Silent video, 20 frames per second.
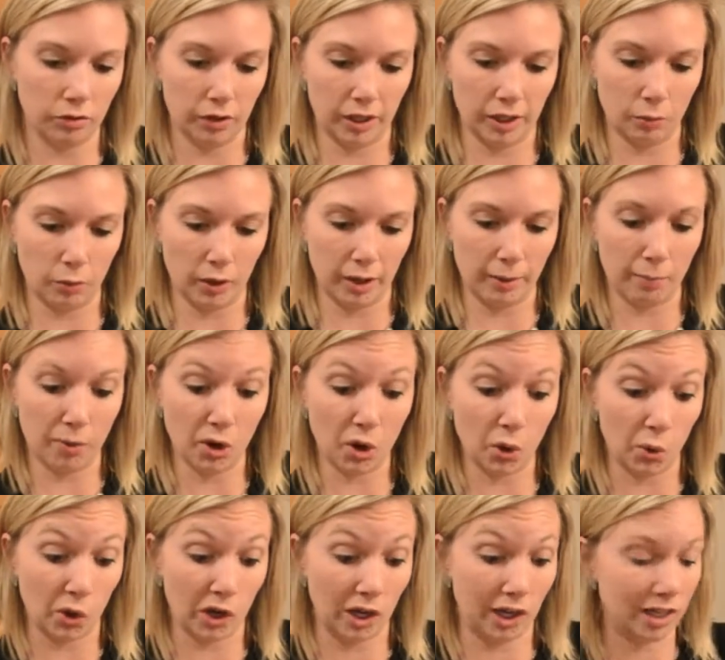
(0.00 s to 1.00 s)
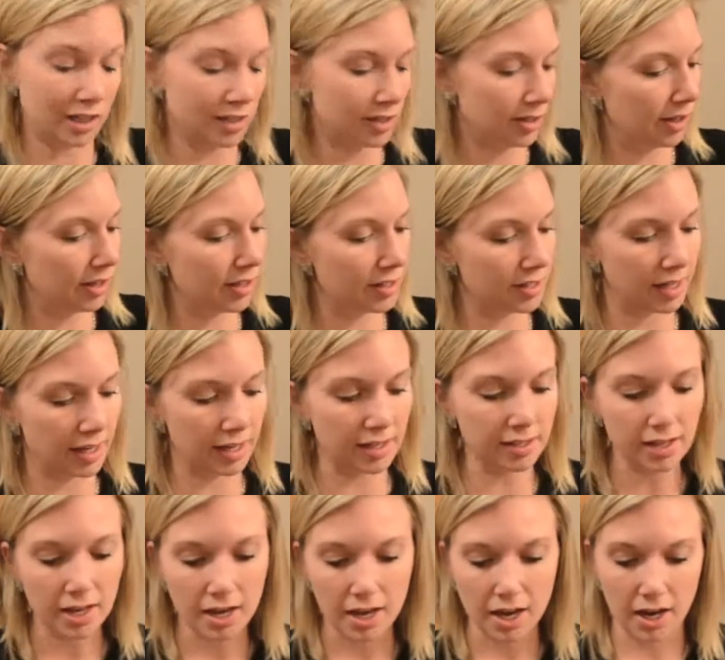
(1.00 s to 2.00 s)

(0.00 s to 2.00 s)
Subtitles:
gray and white polka is all it says.